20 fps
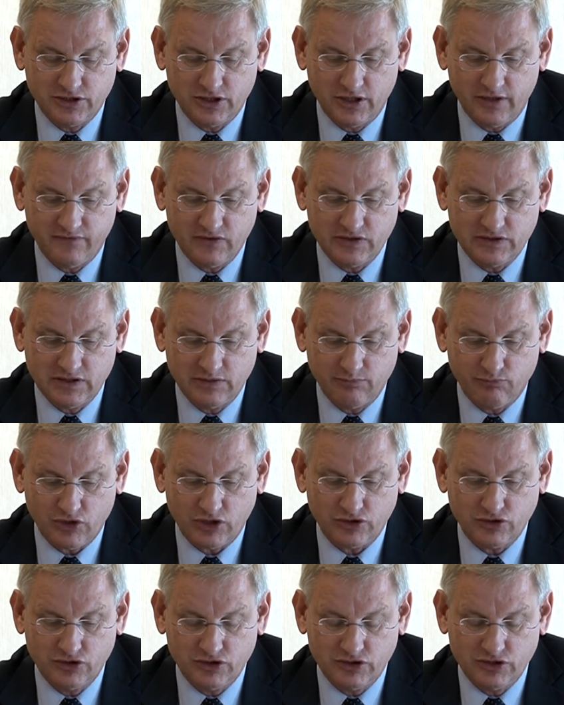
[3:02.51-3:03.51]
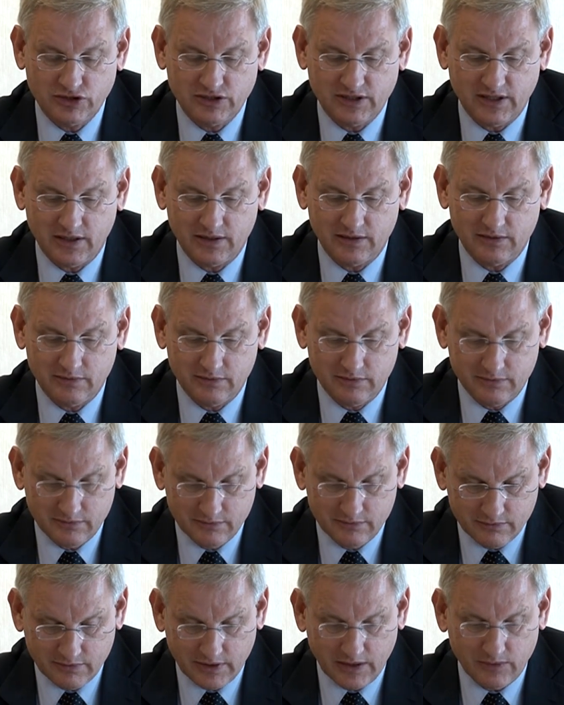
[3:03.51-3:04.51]
Service in Brussels and
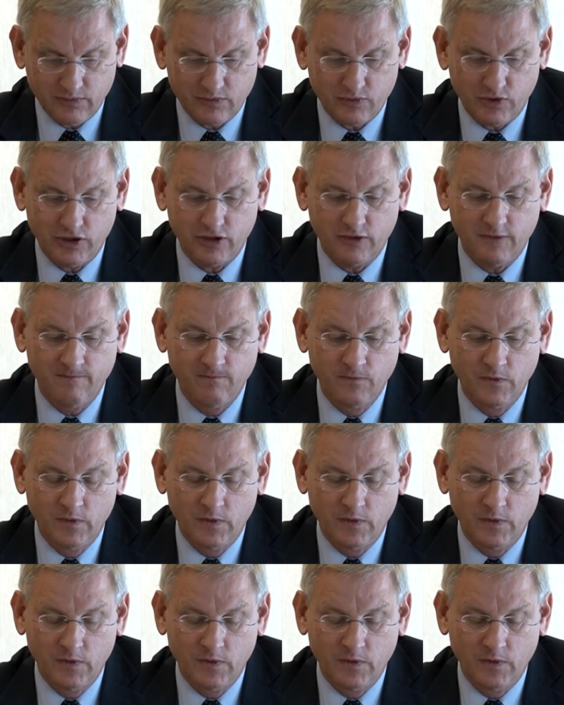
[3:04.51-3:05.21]
around the world,